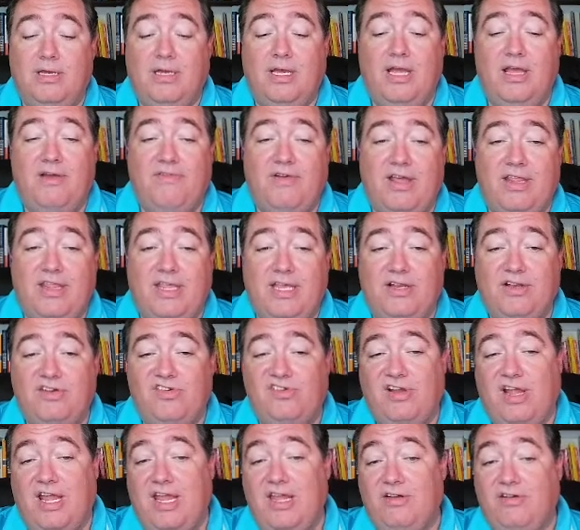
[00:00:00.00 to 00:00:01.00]
If I then
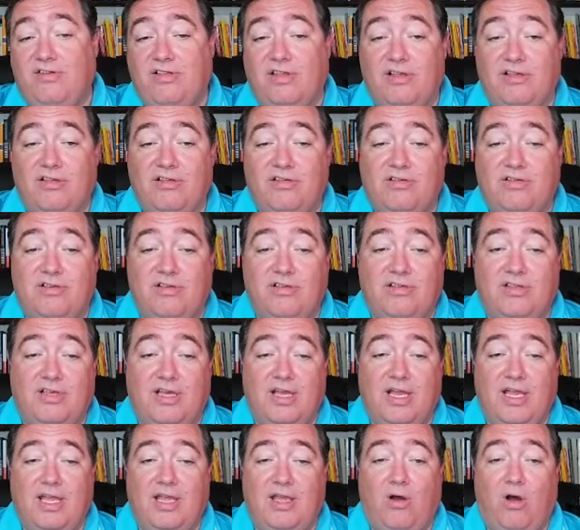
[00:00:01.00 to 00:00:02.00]
change this to
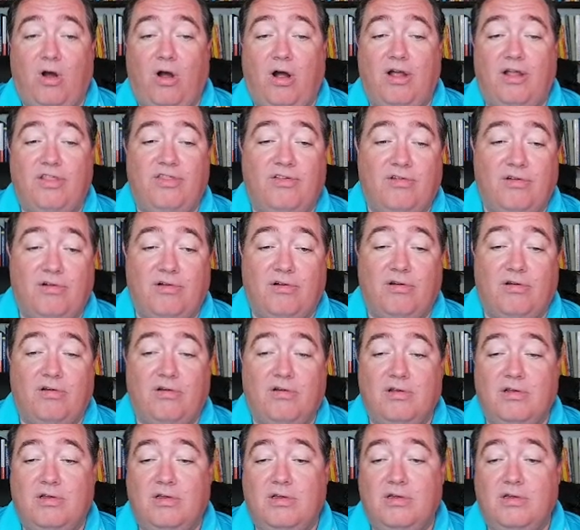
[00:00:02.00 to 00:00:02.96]
say author,